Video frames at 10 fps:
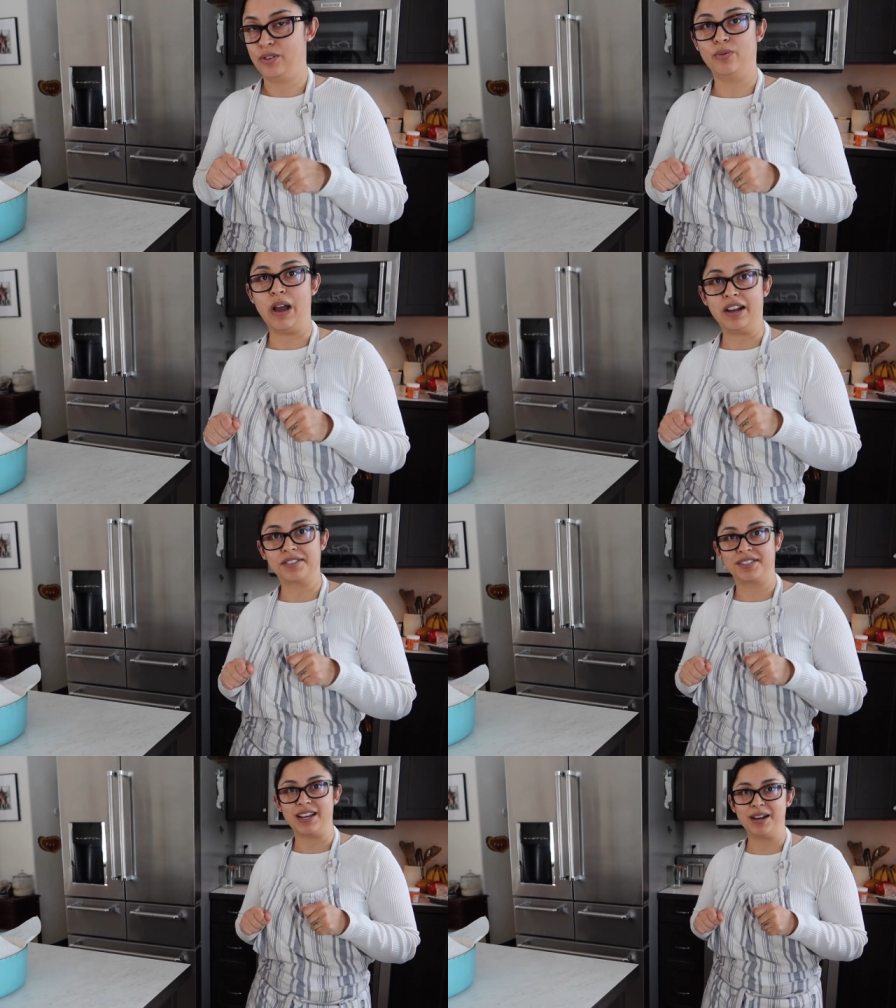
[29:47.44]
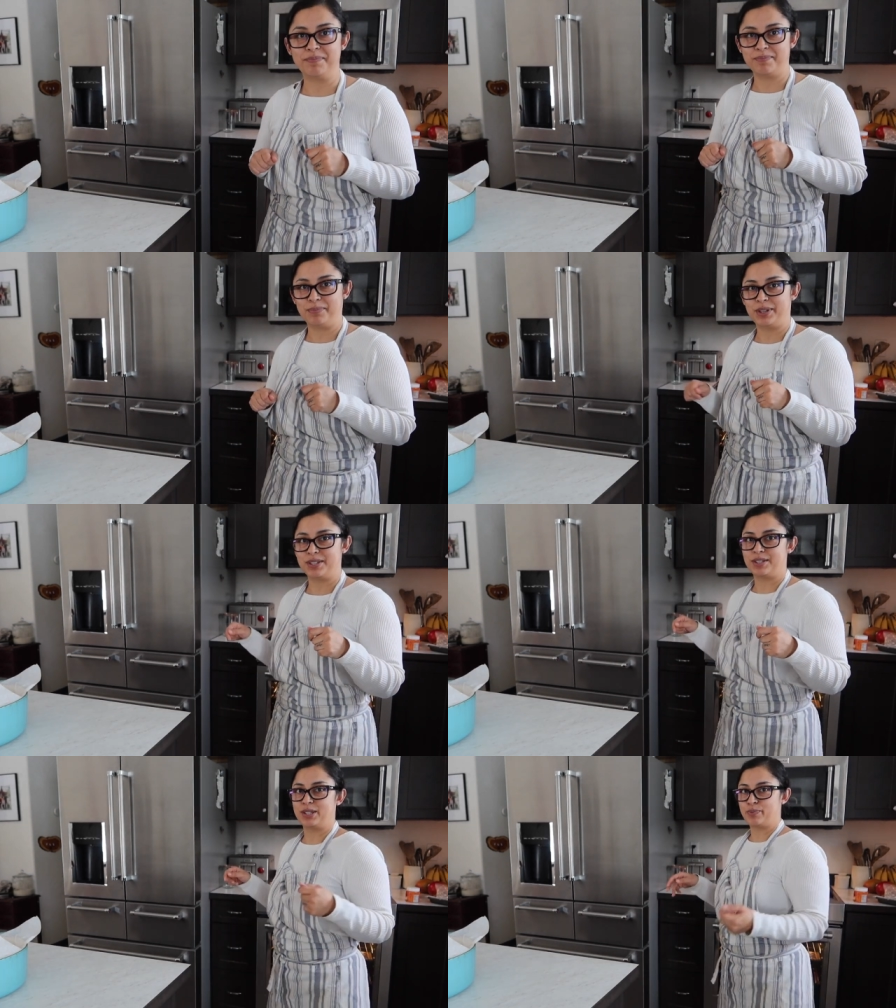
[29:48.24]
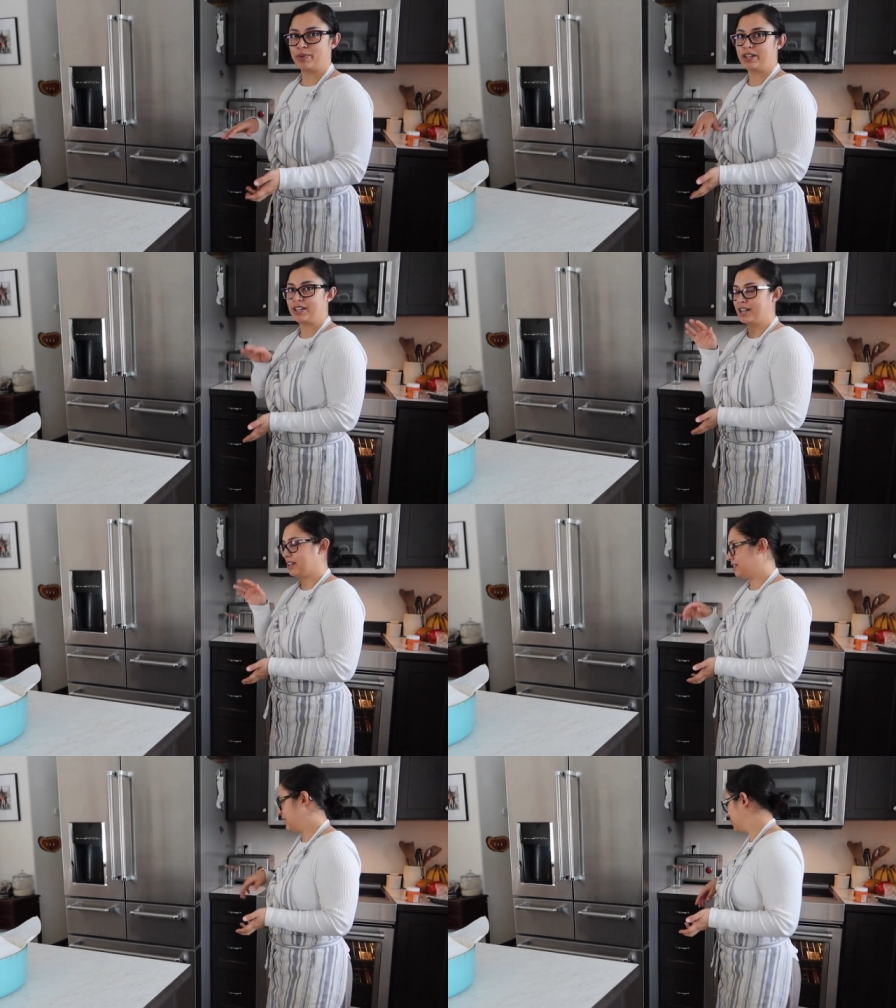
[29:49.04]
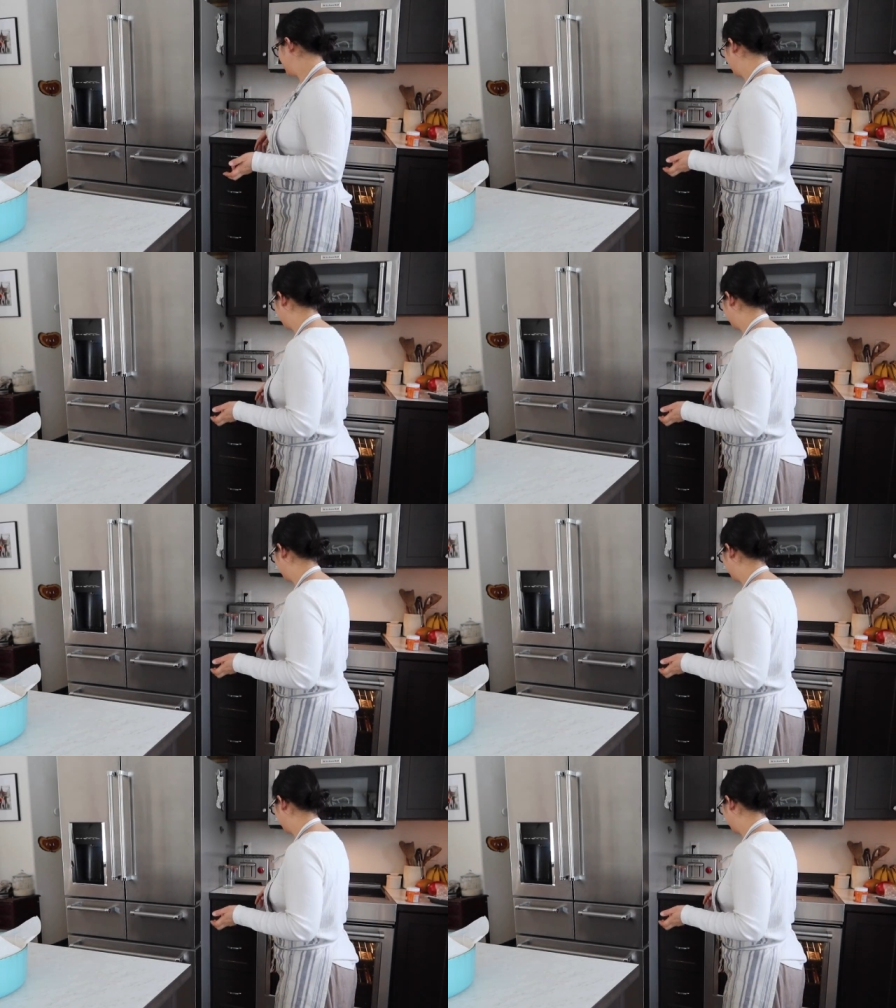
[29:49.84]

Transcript: racks up because this bread kind of tends to